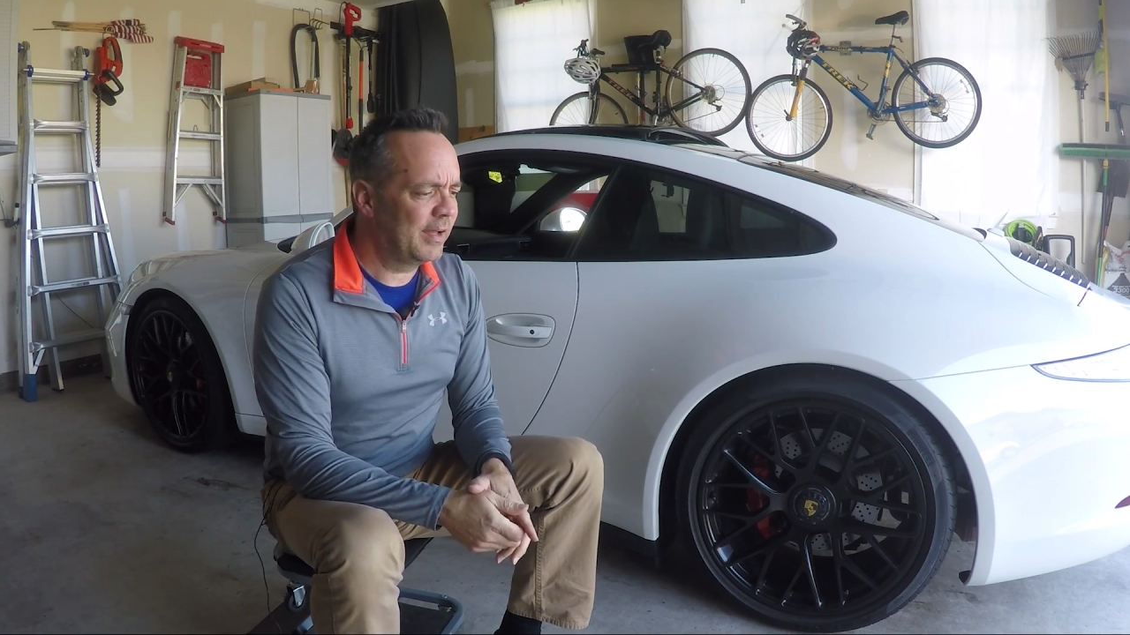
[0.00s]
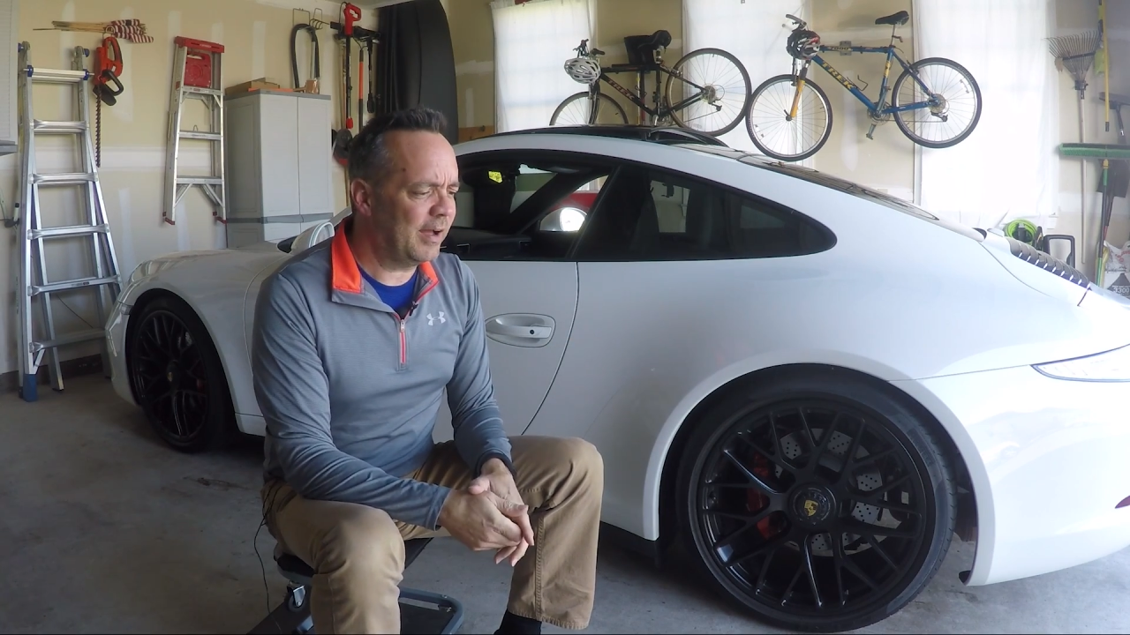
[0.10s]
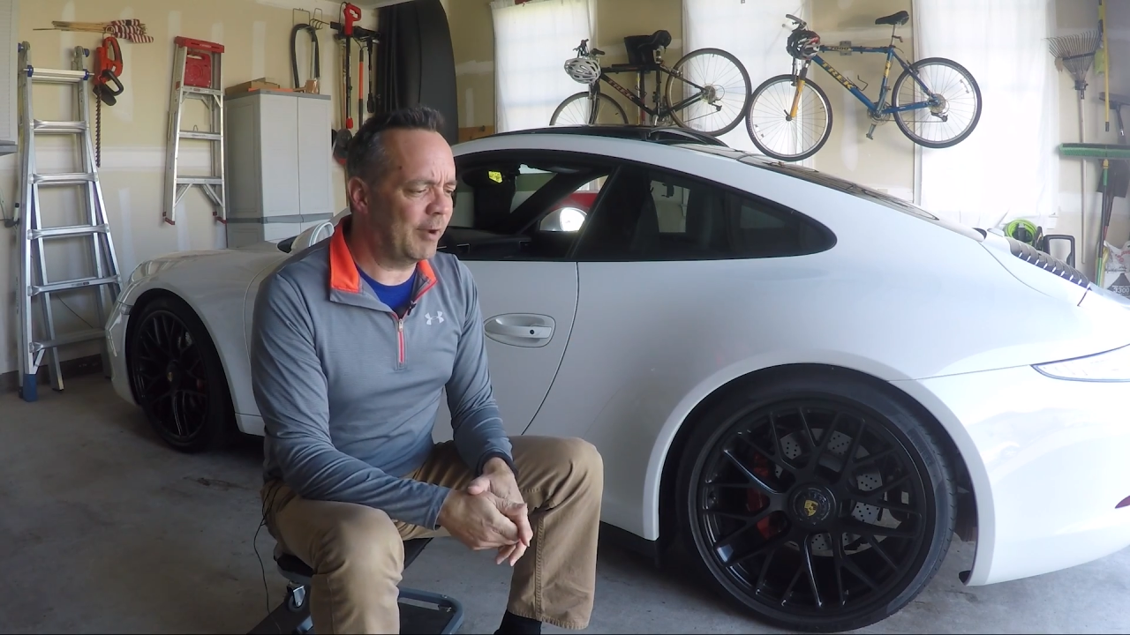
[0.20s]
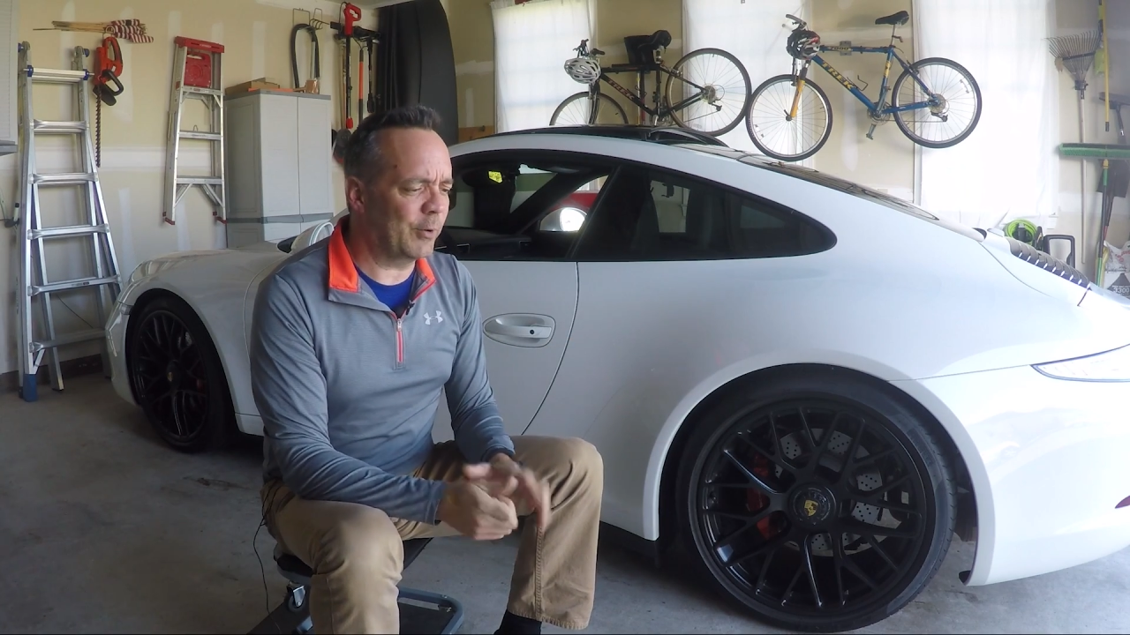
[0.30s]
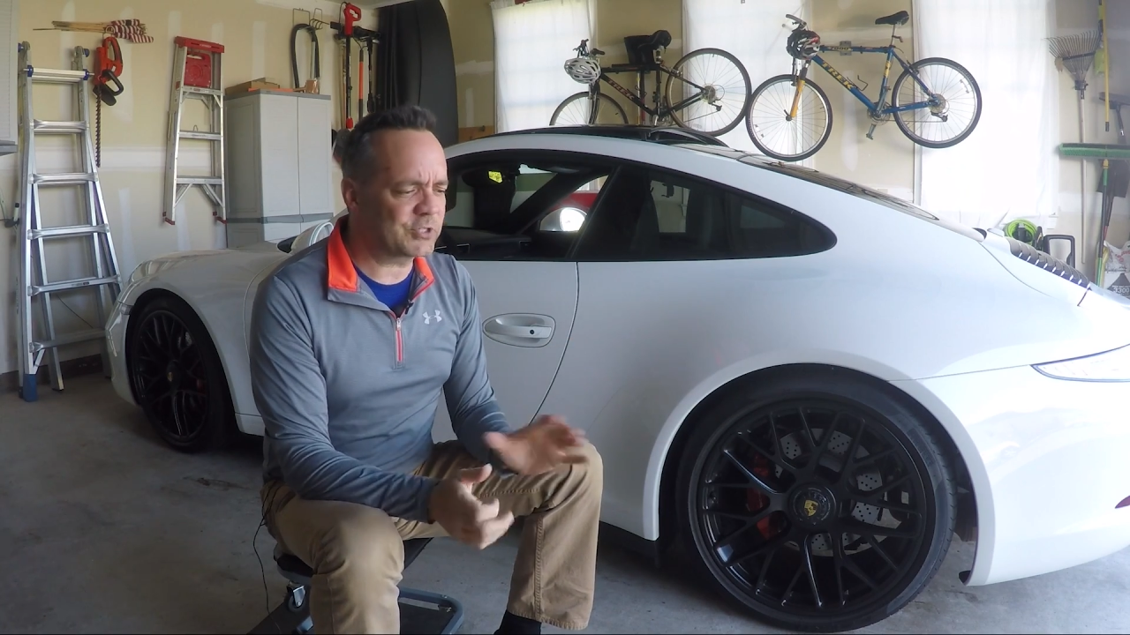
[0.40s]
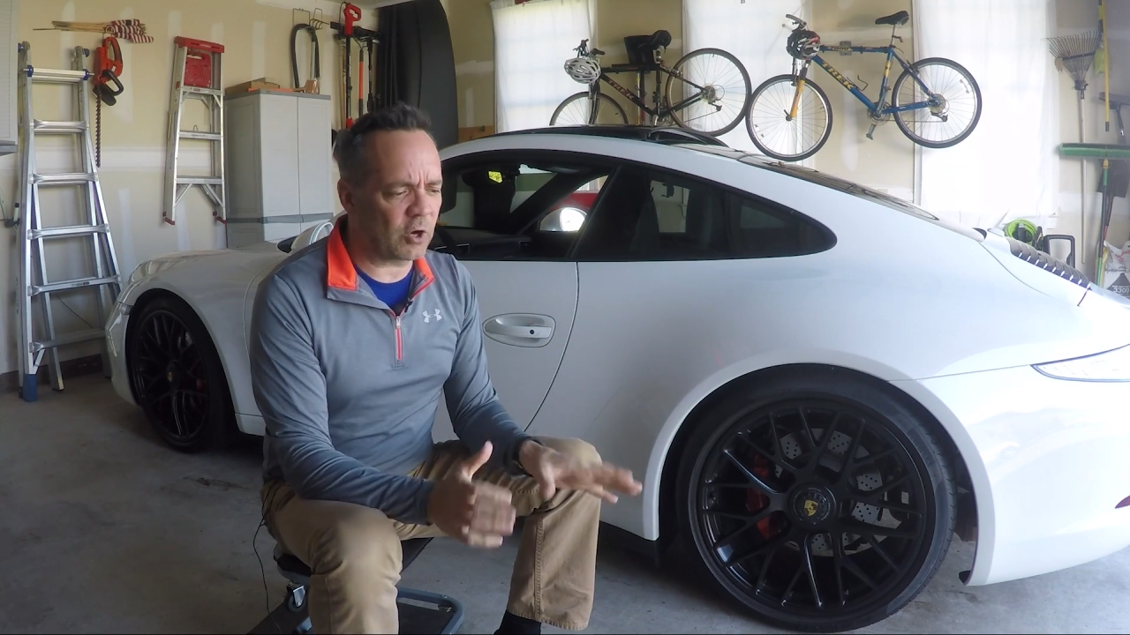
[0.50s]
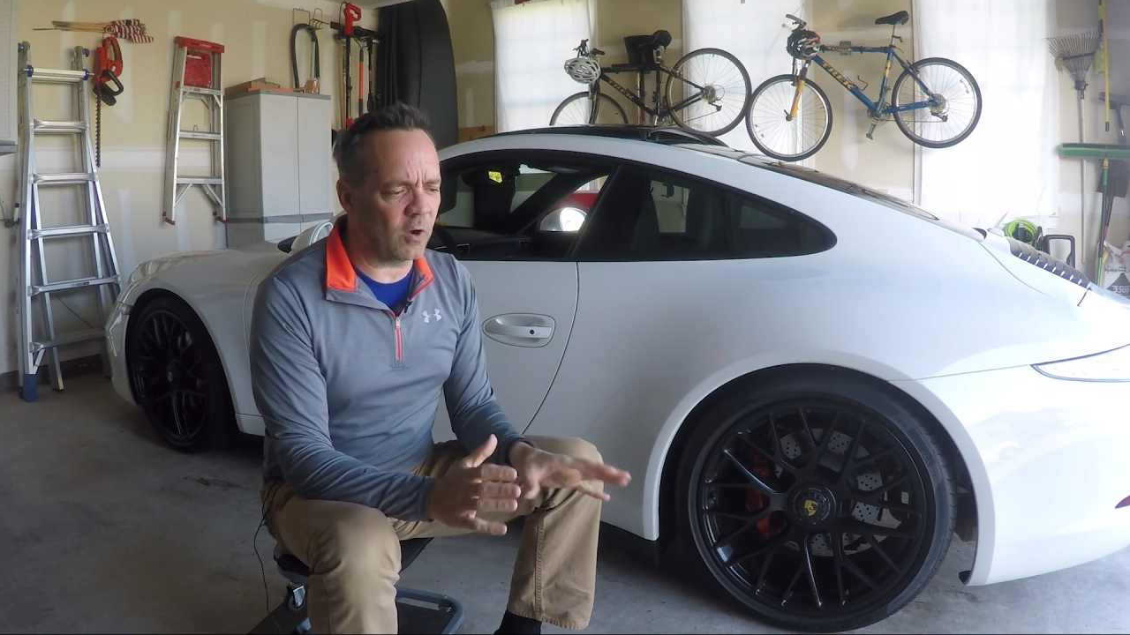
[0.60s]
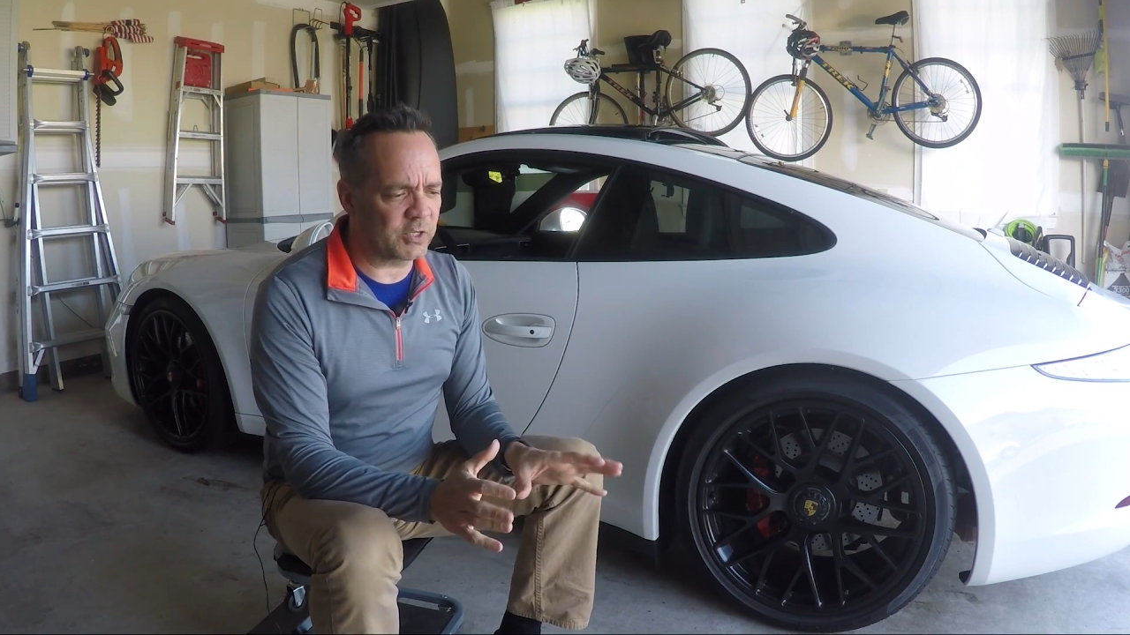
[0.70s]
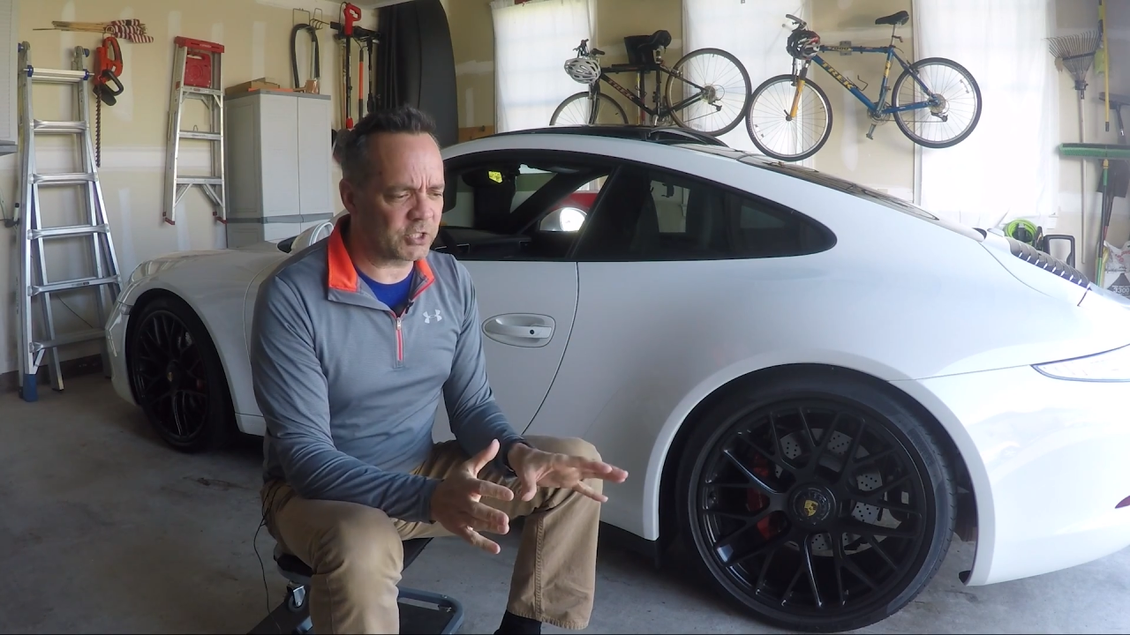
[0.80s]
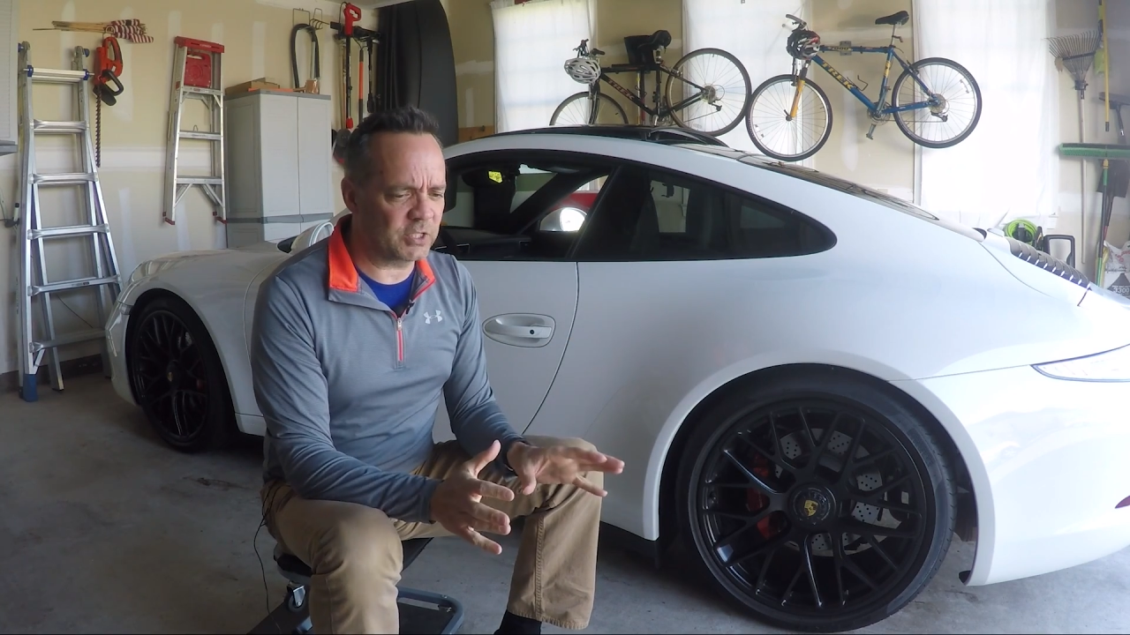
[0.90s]
I was
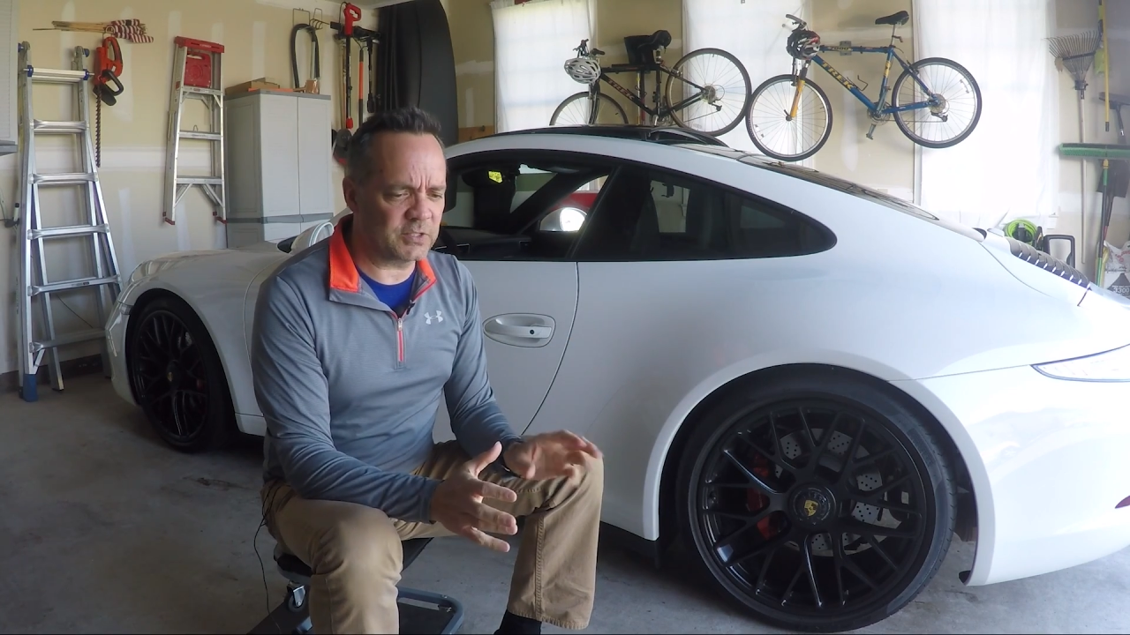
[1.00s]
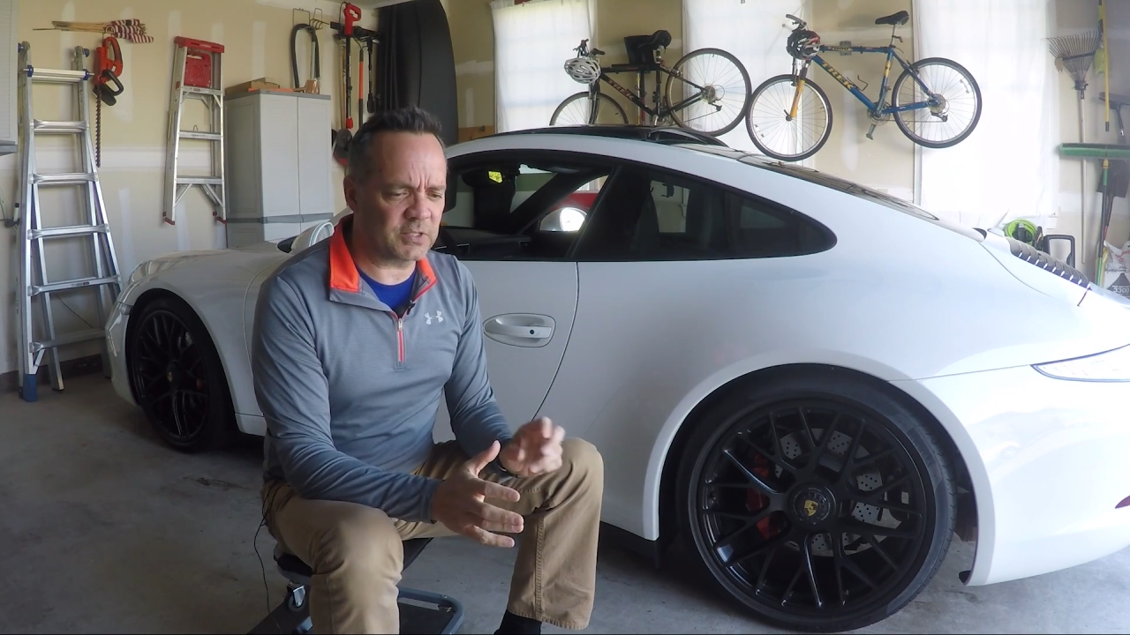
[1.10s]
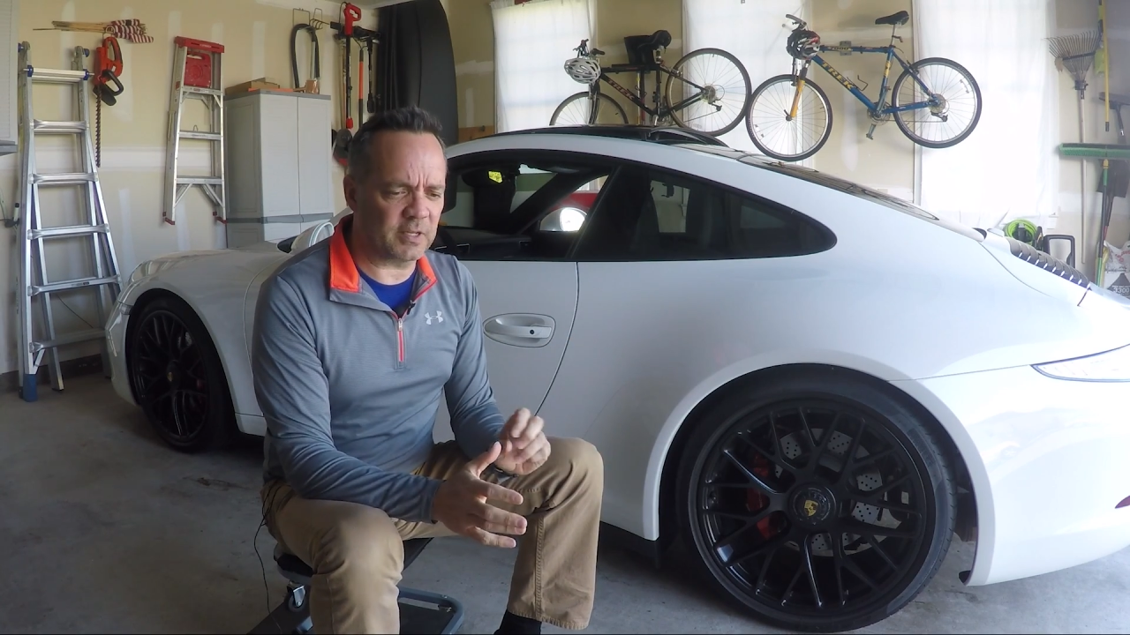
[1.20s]
cautious.